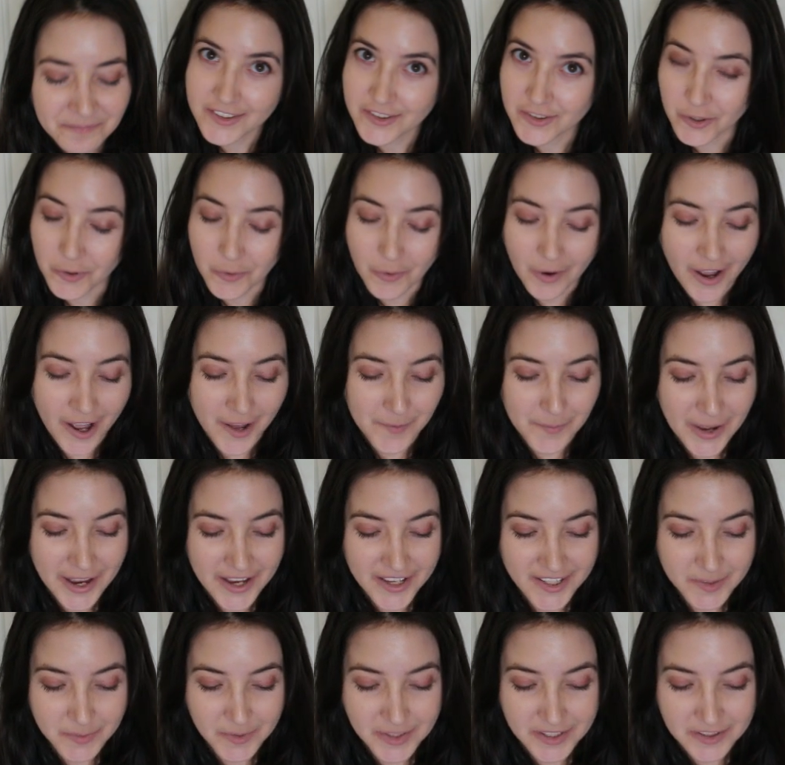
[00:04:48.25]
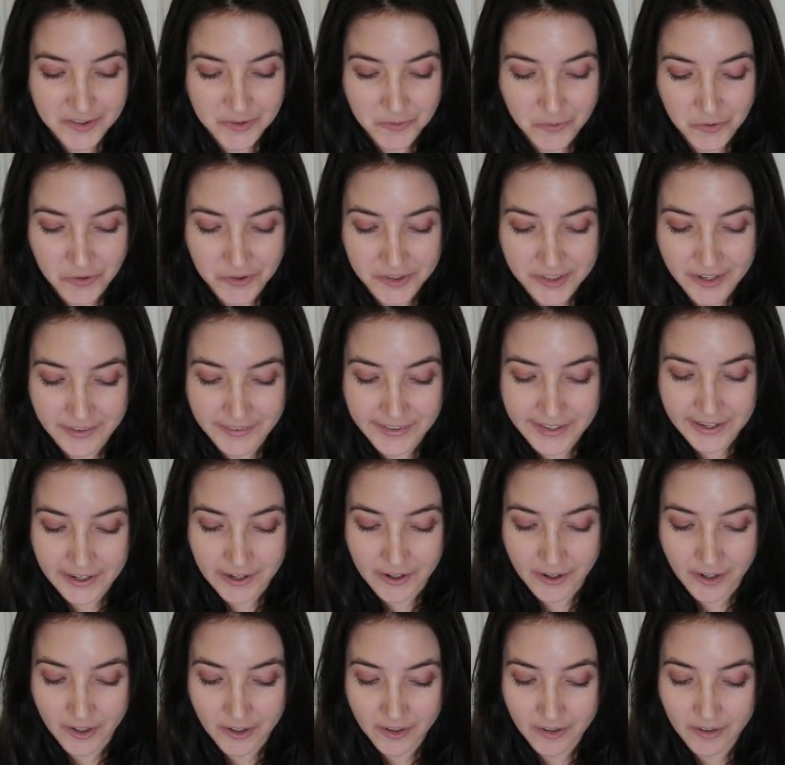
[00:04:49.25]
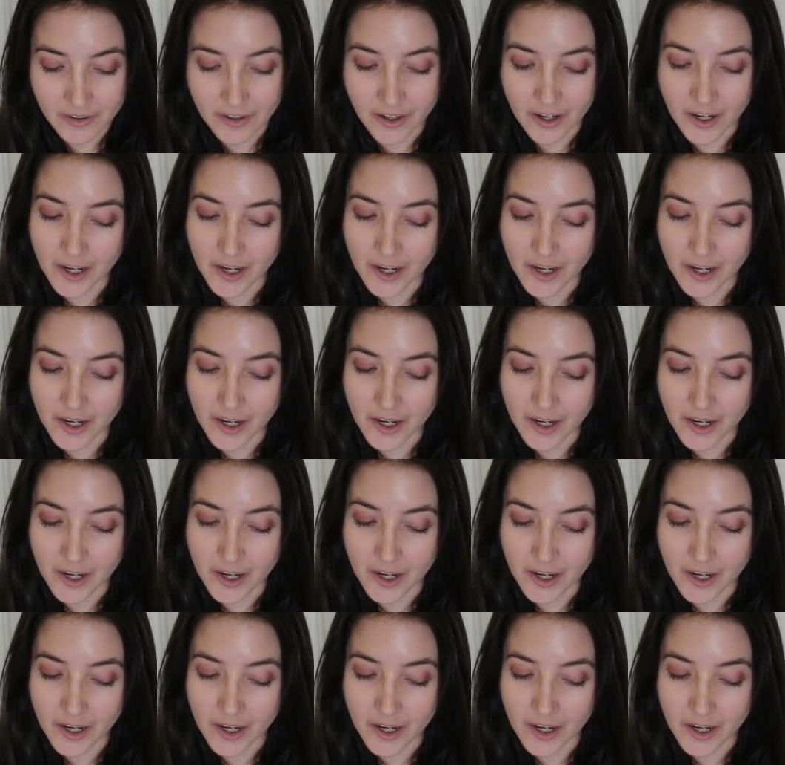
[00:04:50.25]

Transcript: So as we scroll down here,